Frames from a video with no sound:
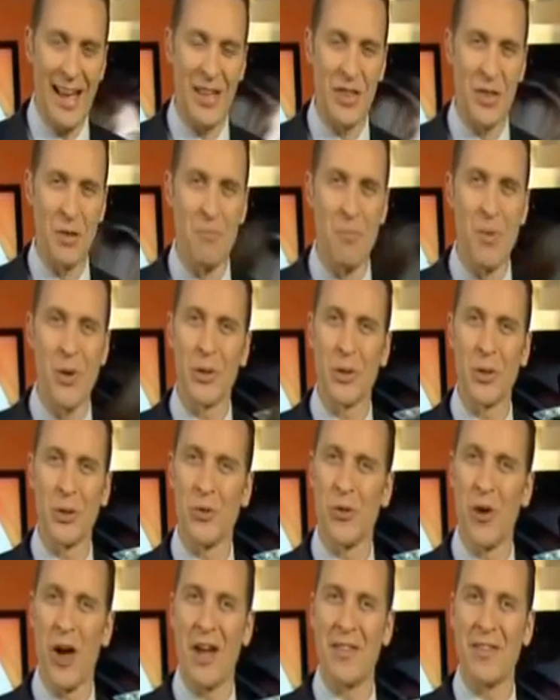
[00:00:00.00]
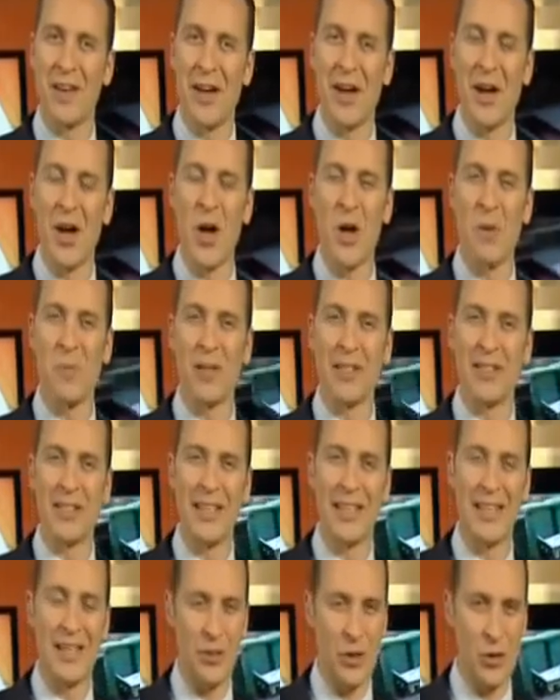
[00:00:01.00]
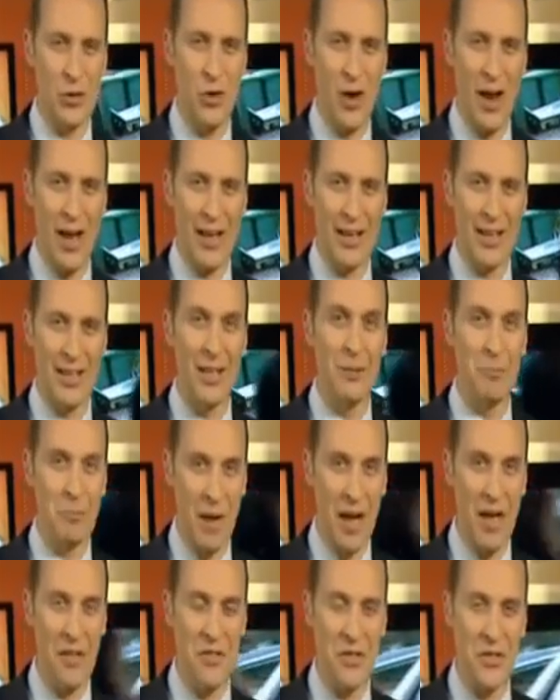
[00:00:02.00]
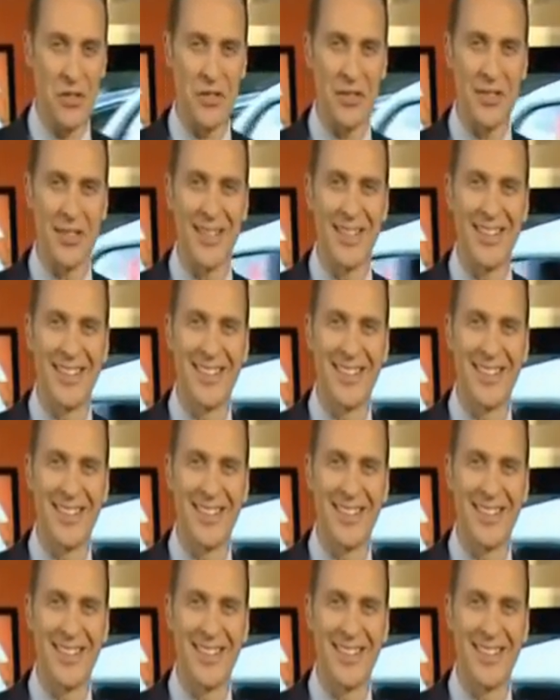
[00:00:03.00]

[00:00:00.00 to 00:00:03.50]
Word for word: And the model driver hoping to hit the track at Bathurst.